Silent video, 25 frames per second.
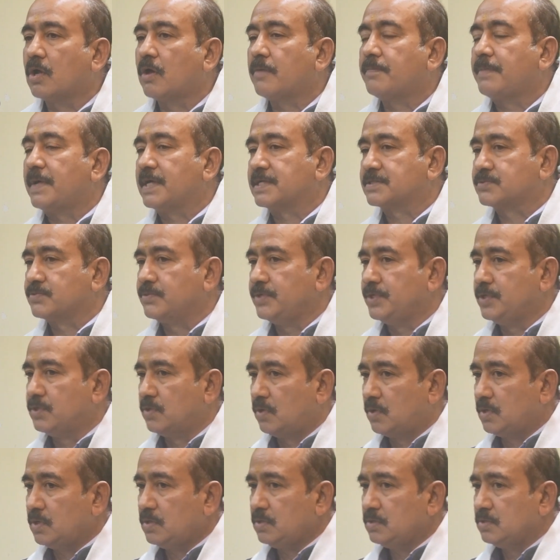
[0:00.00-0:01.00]
of us we
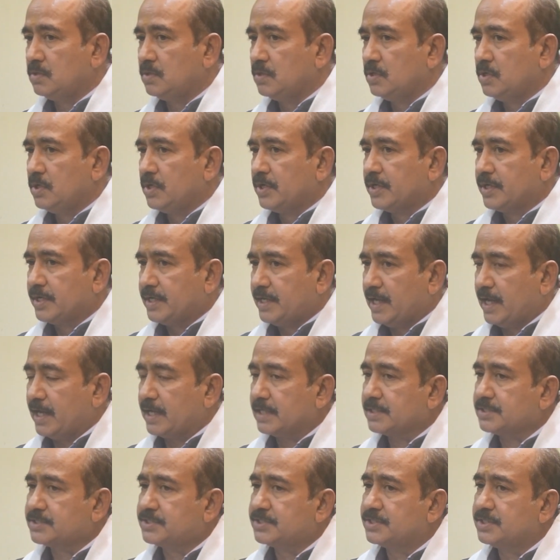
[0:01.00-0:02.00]
know
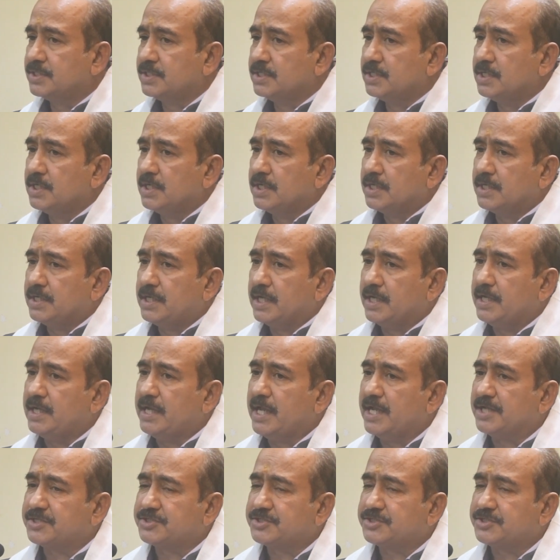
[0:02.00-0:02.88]
that the